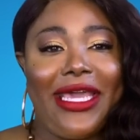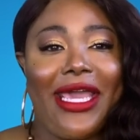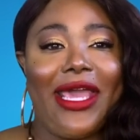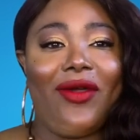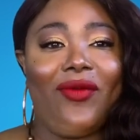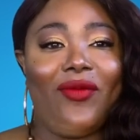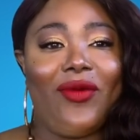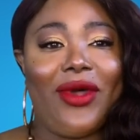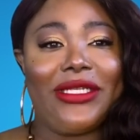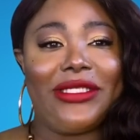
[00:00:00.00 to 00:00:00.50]

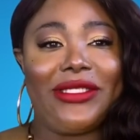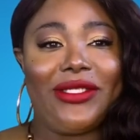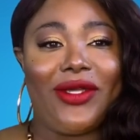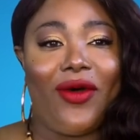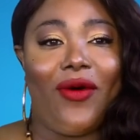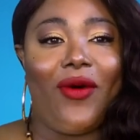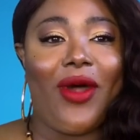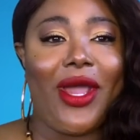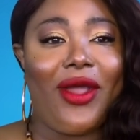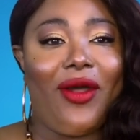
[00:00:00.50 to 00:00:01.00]
get what's
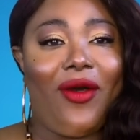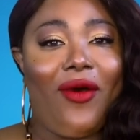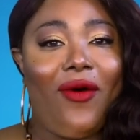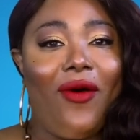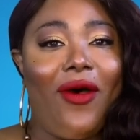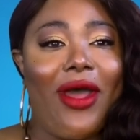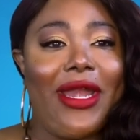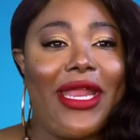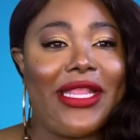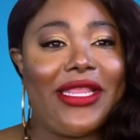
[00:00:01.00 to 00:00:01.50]
going
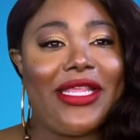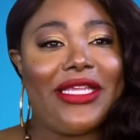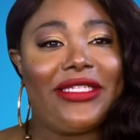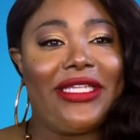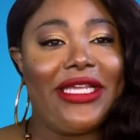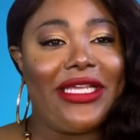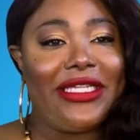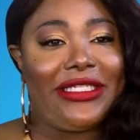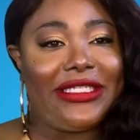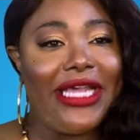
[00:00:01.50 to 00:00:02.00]
on in
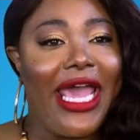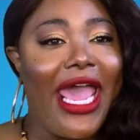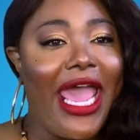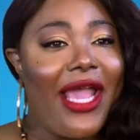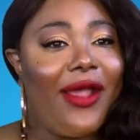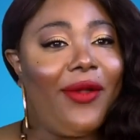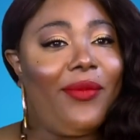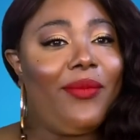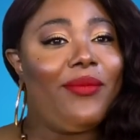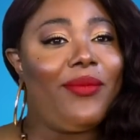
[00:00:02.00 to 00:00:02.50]
this
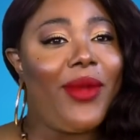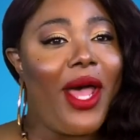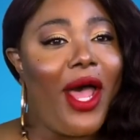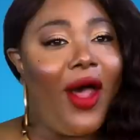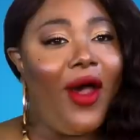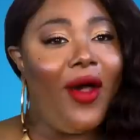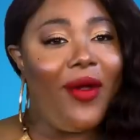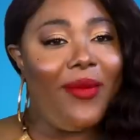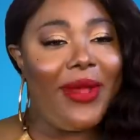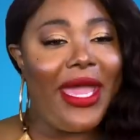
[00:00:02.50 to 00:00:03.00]
exact
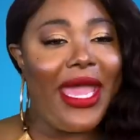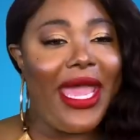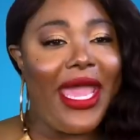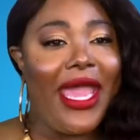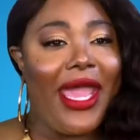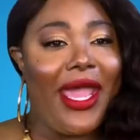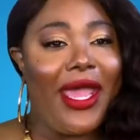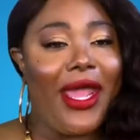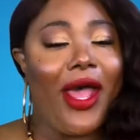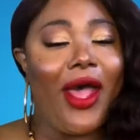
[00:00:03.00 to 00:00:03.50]

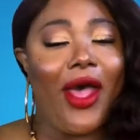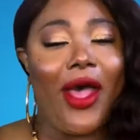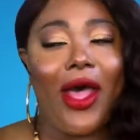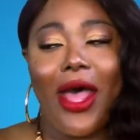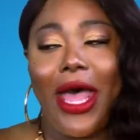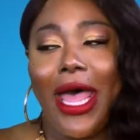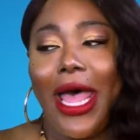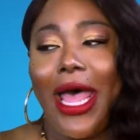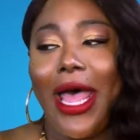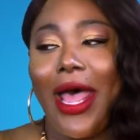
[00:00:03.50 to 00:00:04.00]
moment.
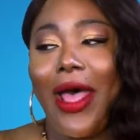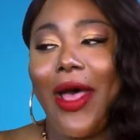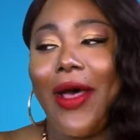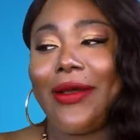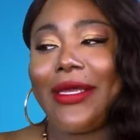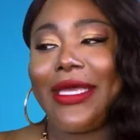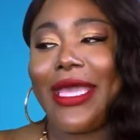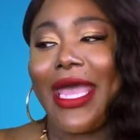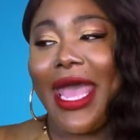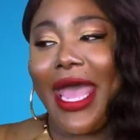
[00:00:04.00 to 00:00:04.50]

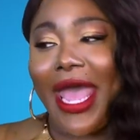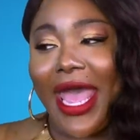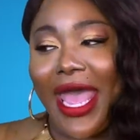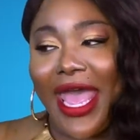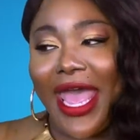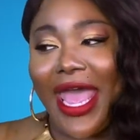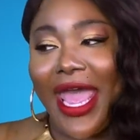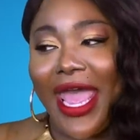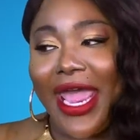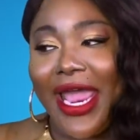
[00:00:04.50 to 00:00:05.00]

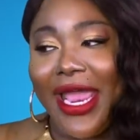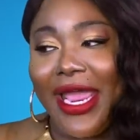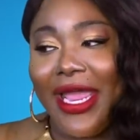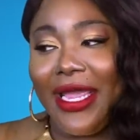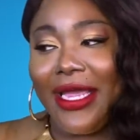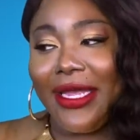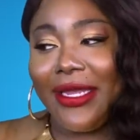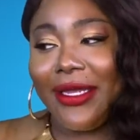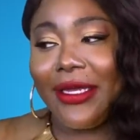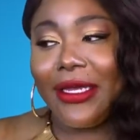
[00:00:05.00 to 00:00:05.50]

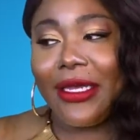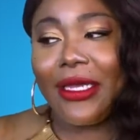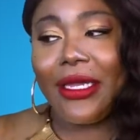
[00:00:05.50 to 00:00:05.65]
Okay.